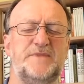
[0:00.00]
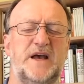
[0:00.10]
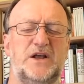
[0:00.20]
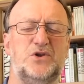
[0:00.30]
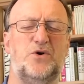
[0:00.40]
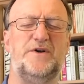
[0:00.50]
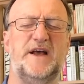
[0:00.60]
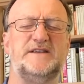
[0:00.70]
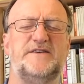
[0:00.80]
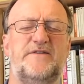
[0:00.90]
uh, Lord,
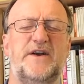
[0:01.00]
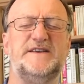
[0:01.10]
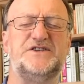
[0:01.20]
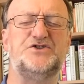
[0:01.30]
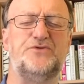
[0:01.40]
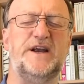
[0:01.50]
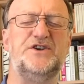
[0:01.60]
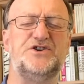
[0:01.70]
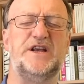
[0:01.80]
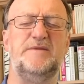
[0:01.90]
that's a very
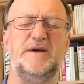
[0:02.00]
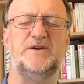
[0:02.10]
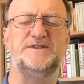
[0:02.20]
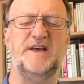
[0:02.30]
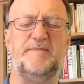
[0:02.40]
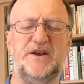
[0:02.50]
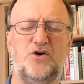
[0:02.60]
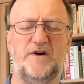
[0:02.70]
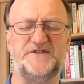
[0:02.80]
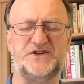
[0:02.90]
strange thing because they've been
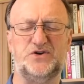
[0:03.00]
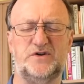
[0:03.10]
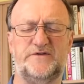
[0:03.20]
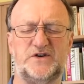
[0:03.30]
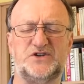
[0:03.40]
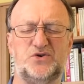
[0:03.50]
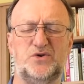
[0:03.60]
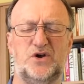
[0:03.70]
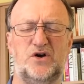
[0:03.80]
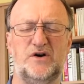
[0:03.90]
off school for so
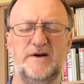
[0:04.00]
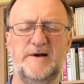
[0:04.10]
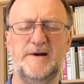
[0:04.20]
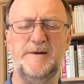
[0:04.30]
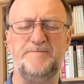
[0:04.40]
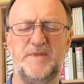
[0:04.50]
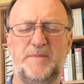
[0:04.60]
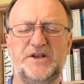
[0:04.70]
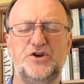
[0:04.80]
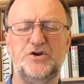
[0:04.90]
long.
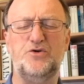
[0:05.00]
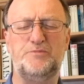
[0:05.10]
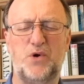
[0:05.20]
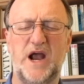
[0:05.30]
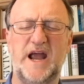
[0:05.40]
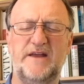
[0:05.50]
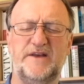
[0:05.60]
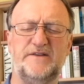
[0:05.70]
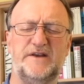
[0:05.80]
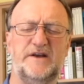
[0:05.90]
But to do pray
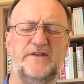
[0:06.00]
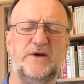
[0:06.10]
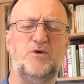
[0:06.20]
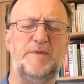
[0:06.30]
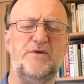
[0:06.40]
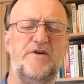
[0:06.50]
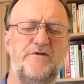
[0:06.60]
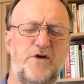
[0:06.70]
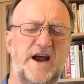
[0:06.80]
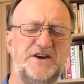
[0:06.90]
that they will be
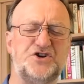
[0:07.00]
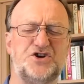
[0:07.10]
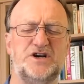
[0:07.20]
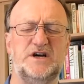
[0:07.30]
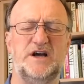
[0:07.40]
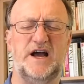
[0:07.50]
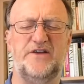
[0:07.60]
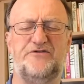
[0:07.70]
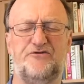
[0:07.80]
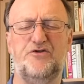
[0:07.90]
refreshed uh,
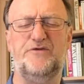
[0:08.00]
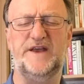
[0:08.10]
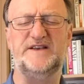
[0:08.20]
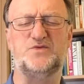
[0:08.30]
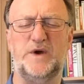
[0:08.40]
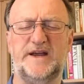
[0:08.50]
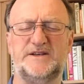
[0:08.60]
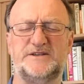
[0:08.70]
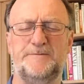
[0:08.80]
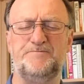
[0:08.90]
through these
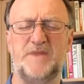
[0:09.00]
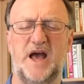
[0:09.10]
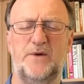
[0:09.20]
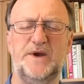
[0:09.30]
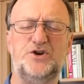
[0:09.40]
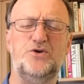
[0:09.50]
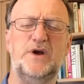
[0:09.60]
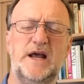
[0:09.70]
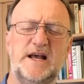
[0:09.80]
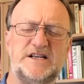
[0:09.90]
weeks and we
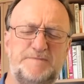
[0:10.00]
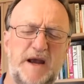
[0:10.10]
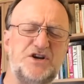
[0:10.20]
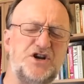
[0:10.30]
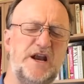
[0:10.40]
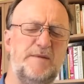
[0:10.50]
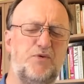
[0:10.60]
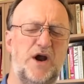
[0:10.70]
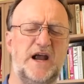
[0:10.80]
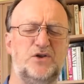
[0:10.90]
do especially
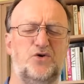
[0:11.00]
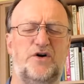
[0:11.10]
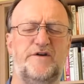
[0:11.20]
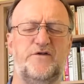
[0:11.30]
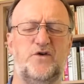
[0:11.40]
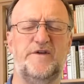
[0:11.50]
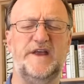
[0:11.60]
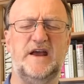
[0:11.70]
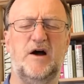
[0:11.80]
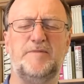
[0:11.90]
pray, Lord, for
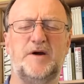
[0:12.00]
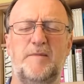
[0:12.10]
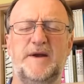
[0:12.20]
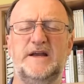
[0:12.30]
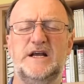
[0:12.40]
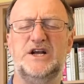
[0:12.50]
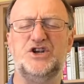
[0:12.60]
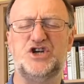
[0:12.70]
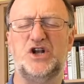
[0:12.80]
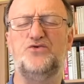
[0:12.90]
the upcoming
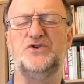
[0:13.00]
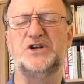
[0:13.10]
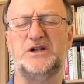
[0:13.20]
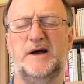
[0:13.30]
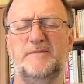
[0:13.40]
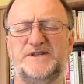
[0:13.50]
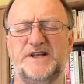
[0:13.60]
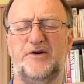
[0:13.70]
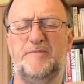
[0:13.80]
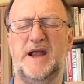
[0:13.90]
children's clubs
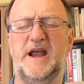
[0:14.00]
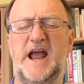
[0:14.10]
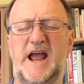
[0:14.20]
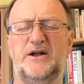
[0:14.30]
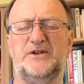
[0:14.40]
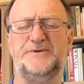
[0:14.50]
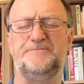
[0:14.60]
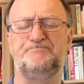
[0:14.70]
that are being held.